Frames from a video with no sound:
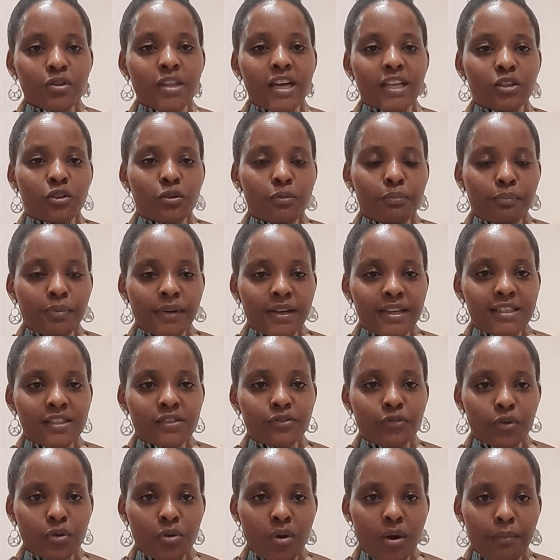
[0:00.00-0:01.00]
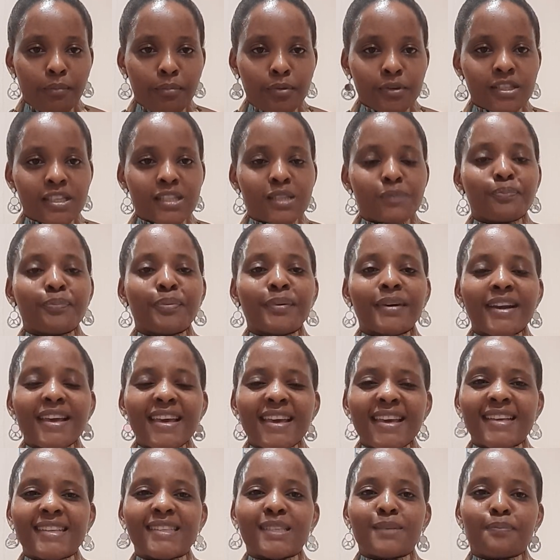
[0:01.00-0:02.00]
that you brings for your bosses,
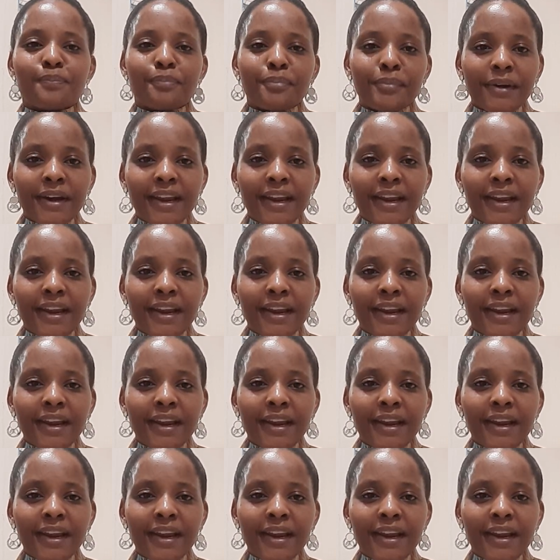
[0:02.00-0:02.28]
please,